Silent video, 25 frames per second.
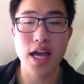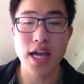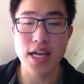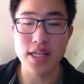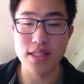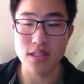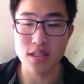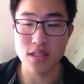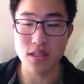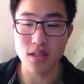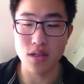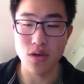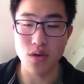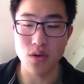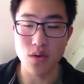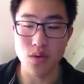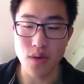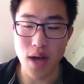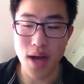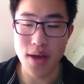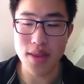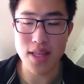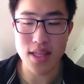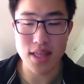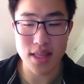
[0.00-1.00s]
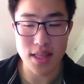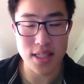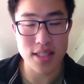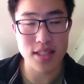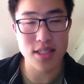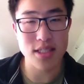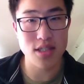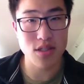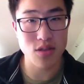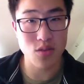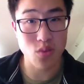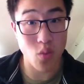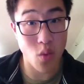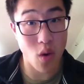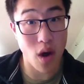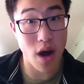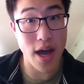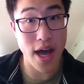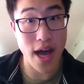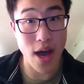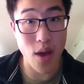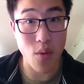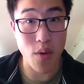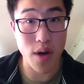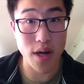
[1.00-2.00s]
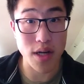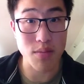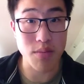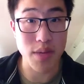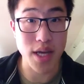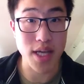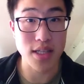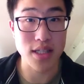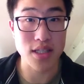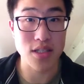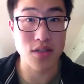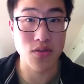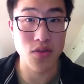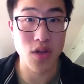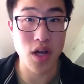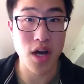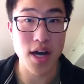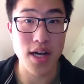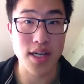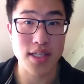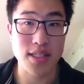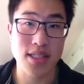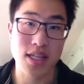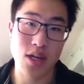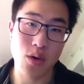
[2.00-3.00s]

And so I think this is why I want to make these vlogs,